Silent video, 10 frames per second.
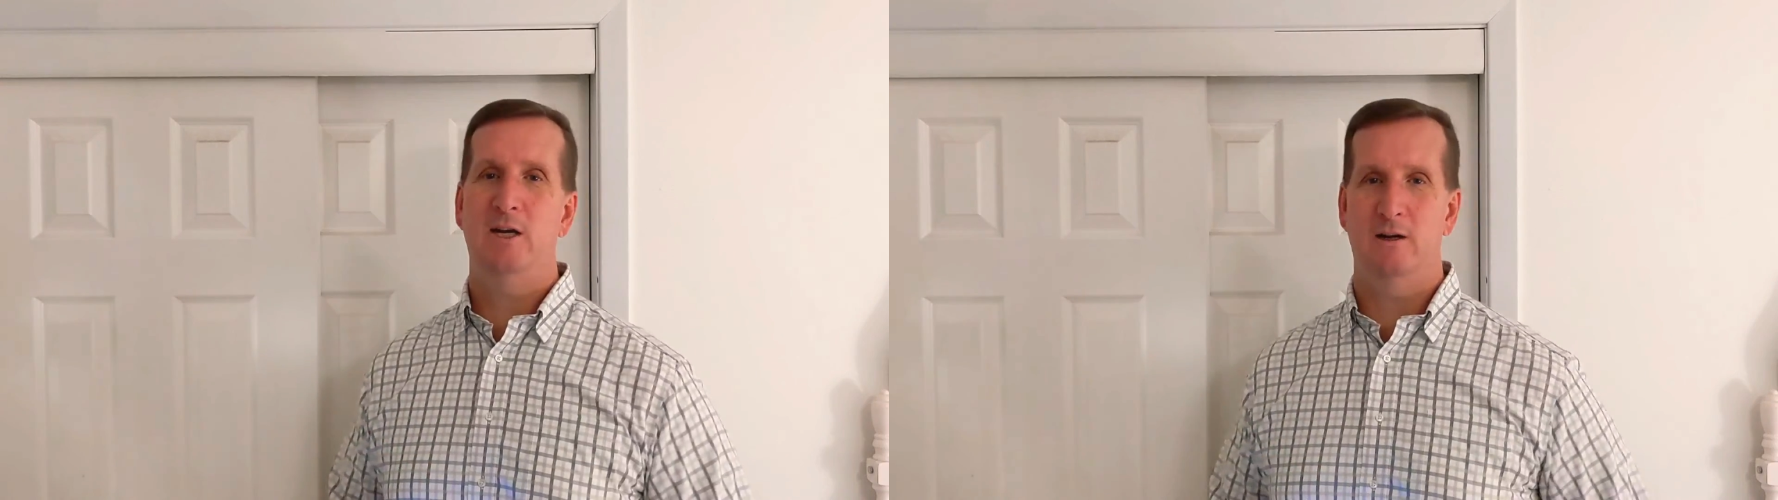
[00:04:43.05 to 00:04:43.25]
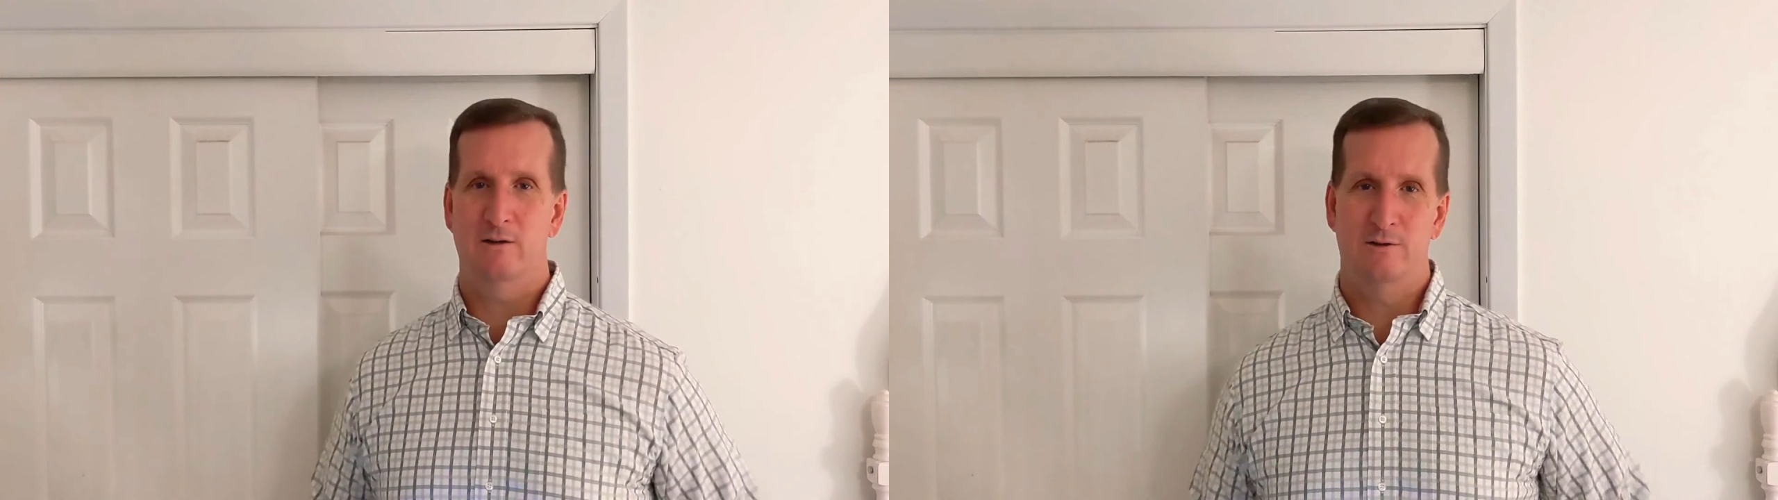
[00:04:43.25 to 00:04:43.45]

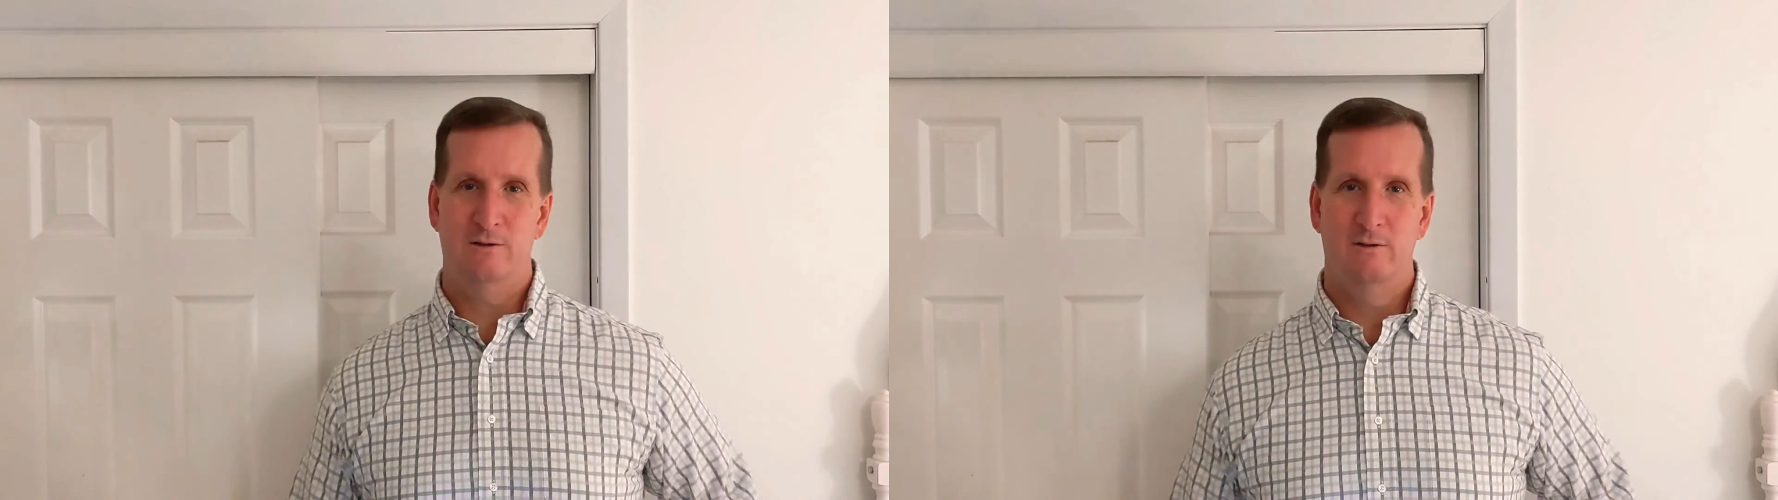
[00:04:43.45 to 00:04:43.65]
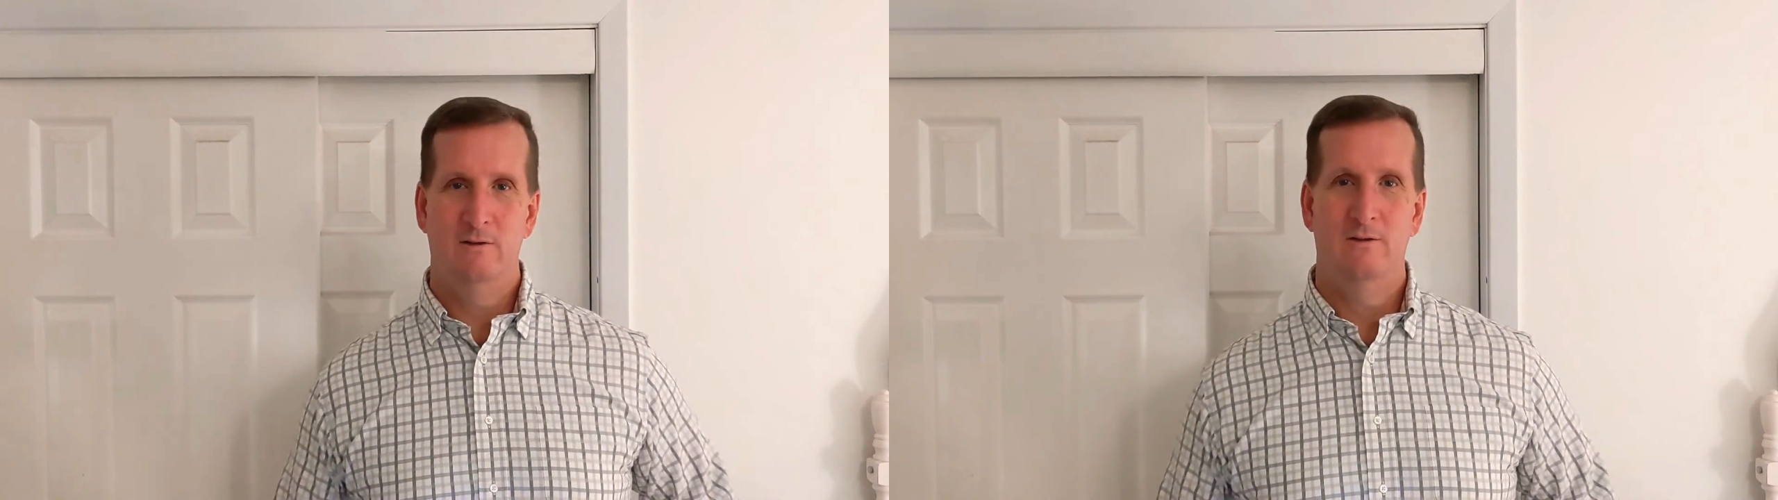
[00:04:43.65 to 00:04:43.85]

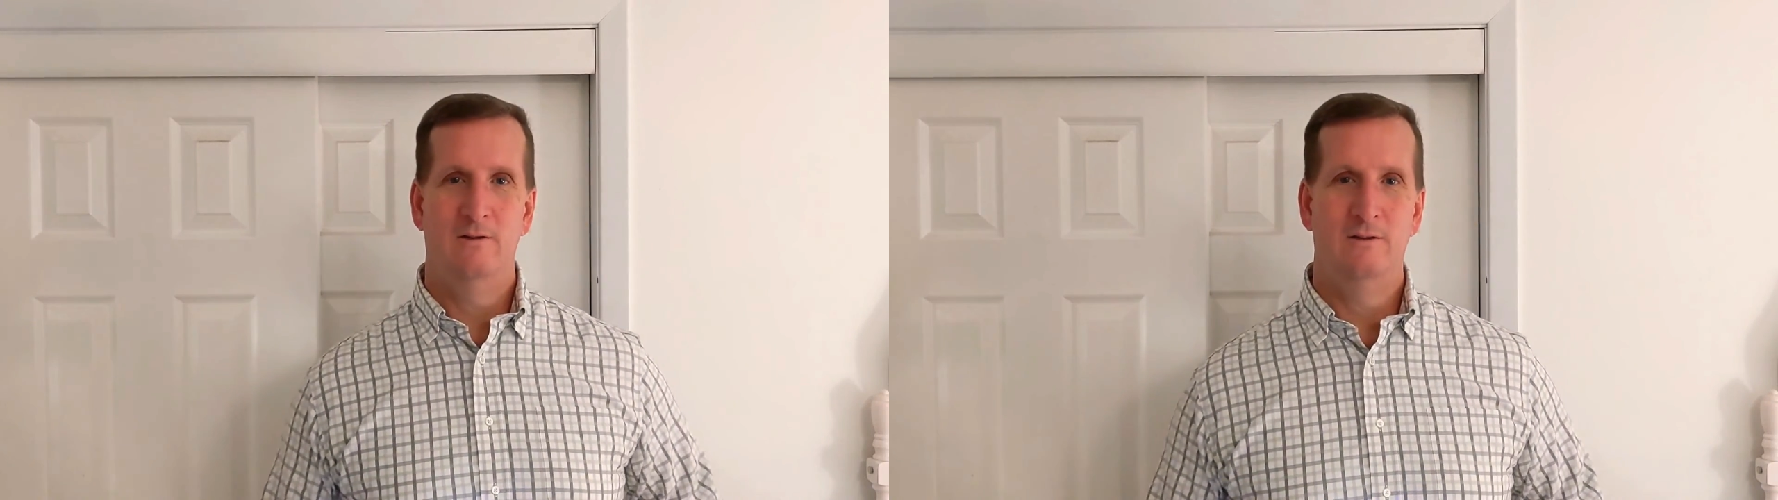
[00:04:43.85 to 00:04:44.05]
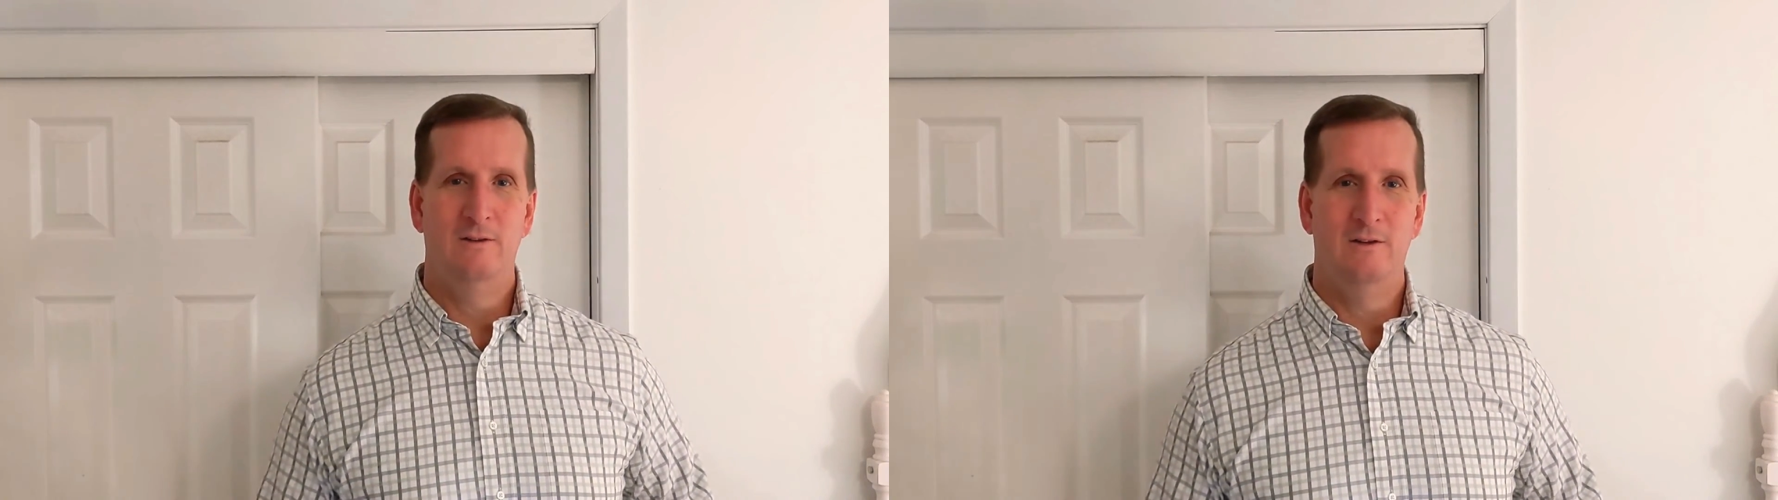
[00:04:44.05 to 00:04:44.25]
years,
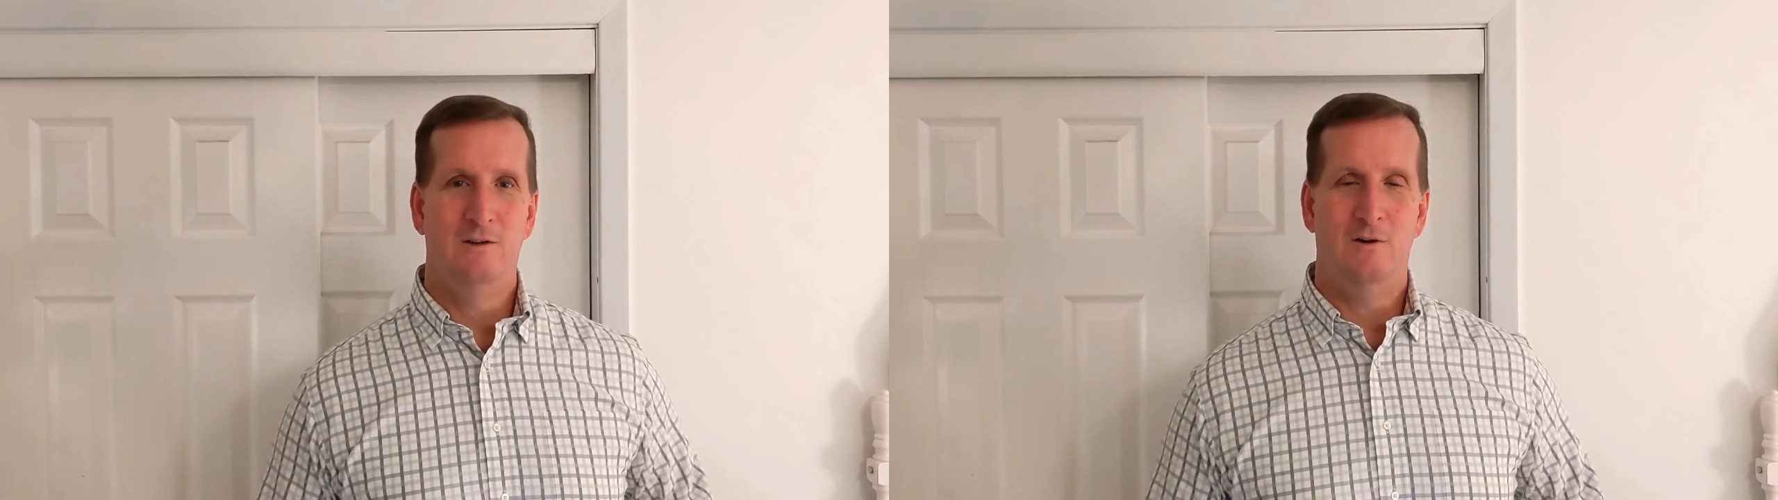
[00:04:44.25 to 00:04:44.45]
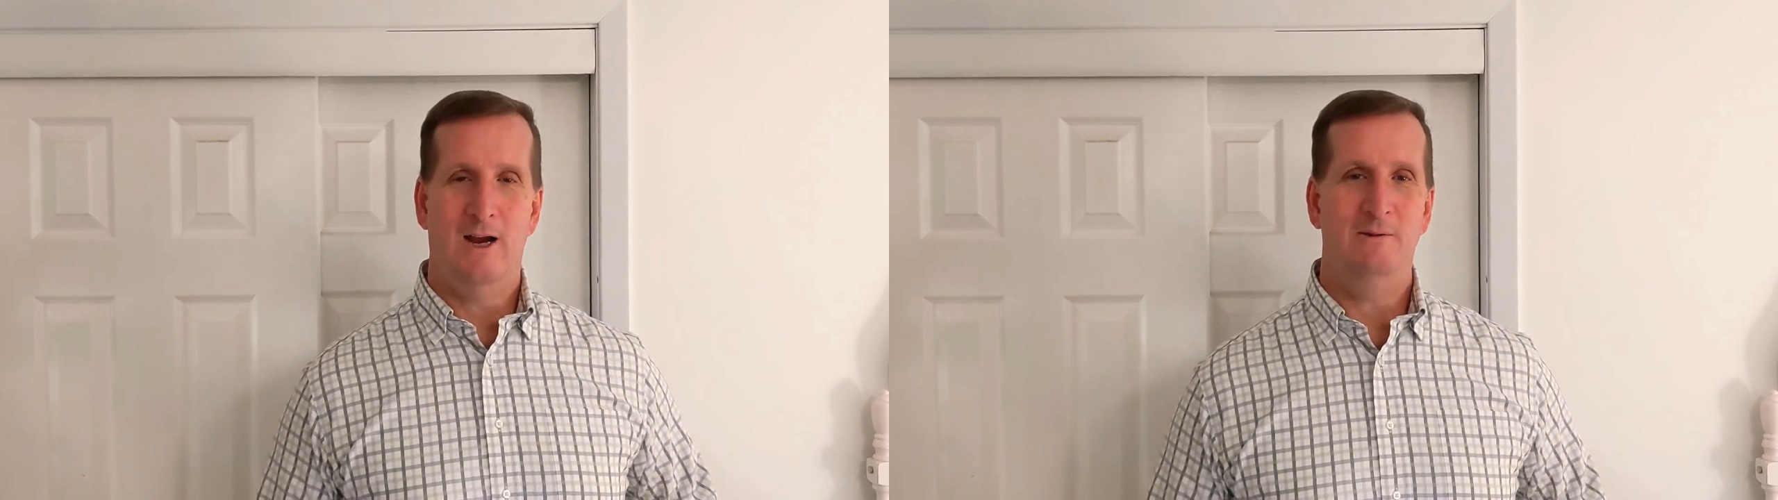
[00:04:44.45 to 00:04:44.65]

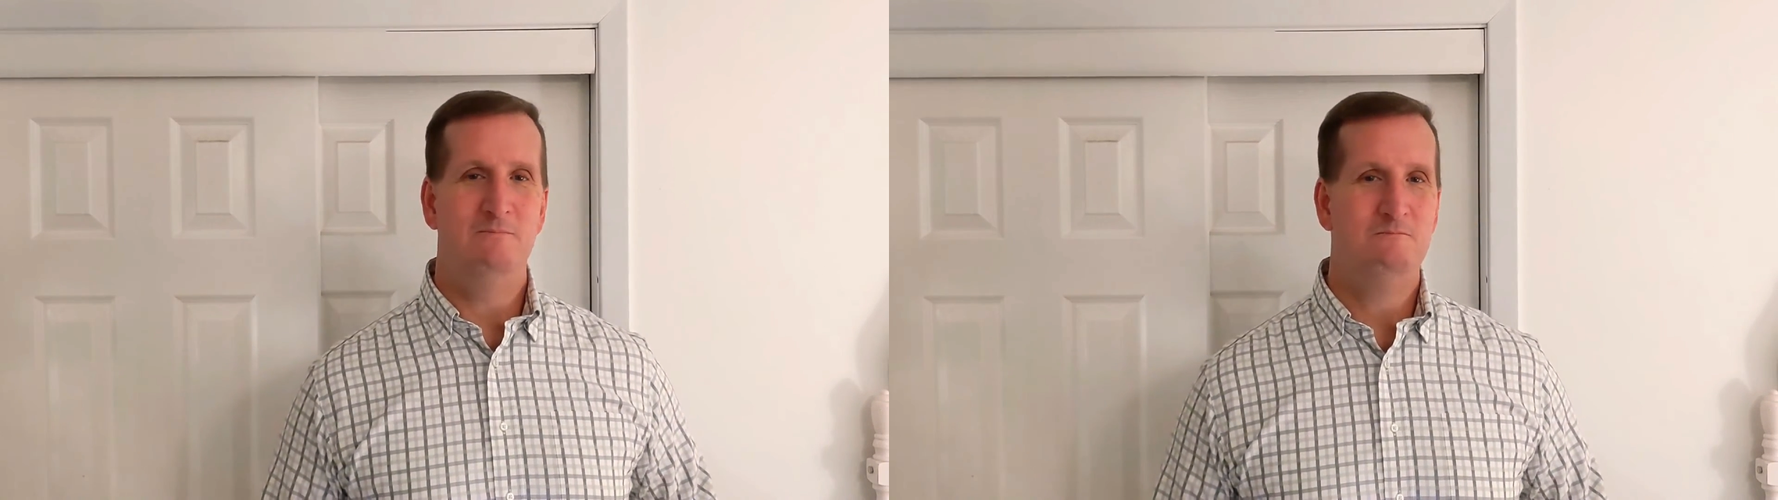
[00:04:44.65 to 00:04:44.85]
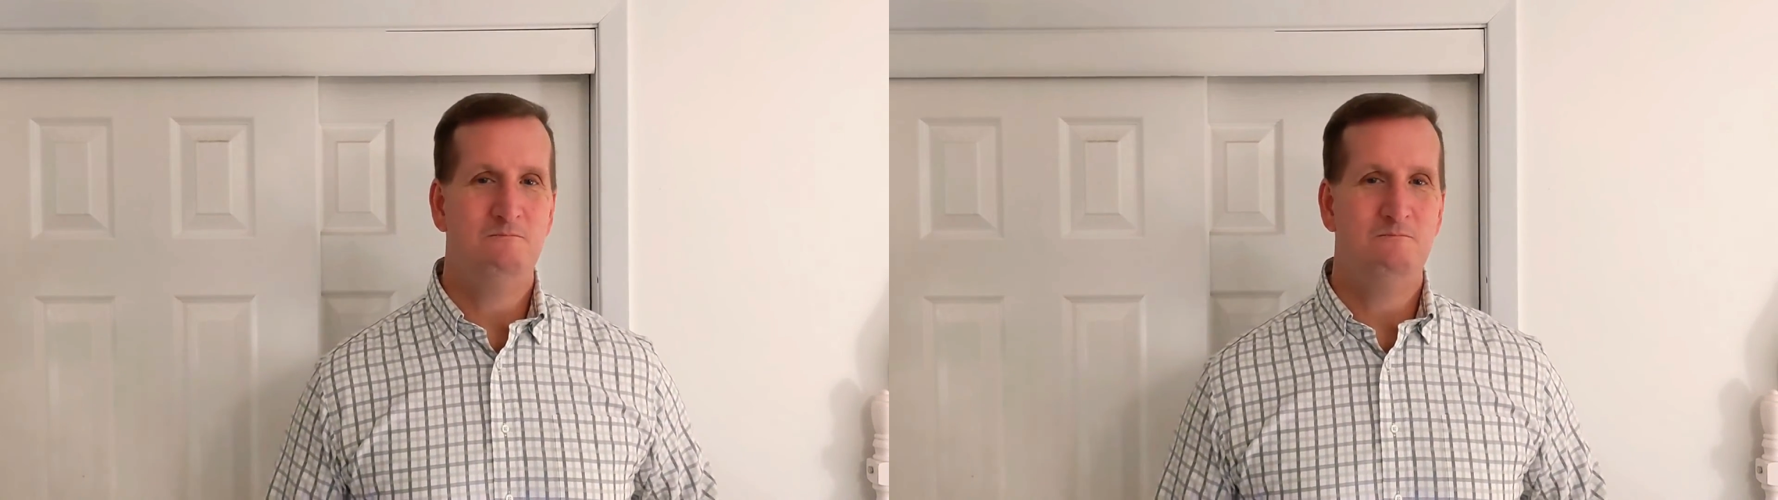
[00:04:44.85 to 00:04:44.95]
right?